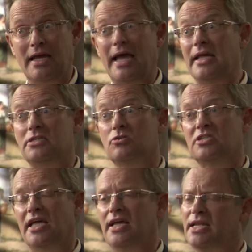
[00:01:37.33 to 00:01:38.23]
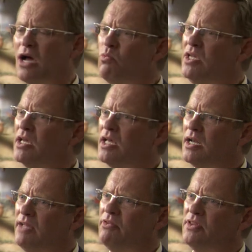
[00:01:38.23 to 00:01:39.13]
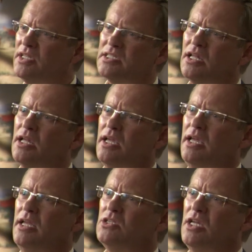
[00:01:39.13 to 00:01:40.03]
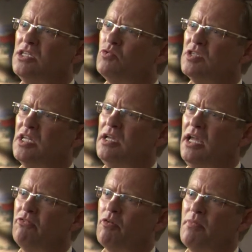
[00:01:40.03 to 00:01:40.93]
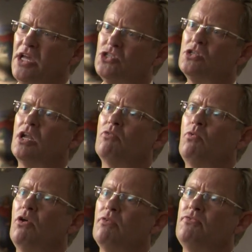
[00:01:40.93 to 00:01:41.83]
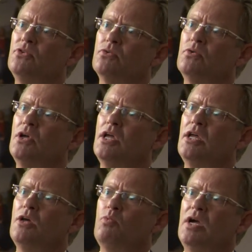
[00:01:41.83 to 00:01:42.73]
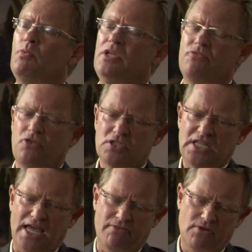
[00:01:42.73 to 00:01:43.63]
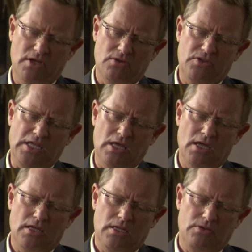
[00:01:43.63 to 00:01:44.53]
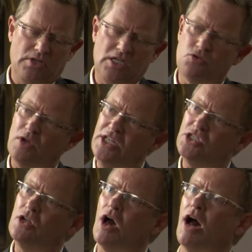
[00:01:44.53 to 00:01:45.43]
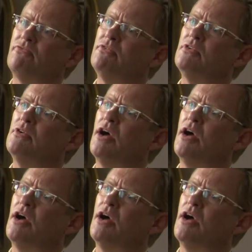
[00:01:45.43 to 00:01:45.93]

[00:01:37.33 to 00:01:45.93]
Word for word: as you say. And now we live in this interesting informational worldview, where we first have the creation of